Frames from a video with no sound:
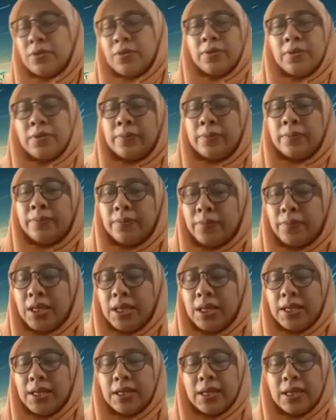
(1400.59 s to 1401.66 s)
So
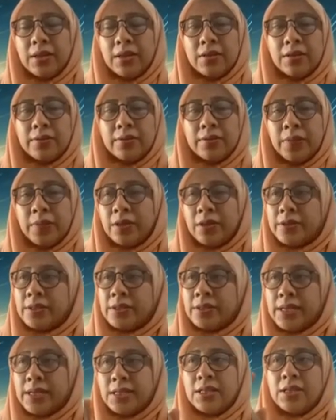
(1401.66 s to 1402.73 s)
meaning that because
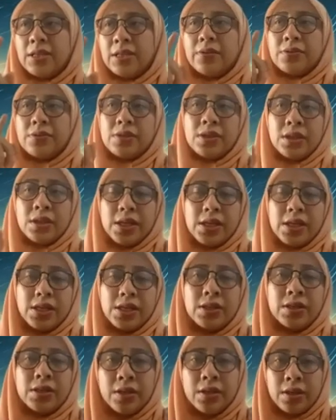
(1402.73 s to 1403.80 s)
density also
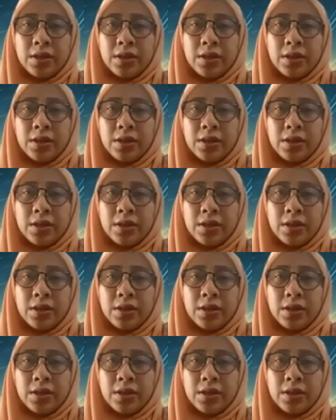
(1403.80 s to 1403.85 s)
change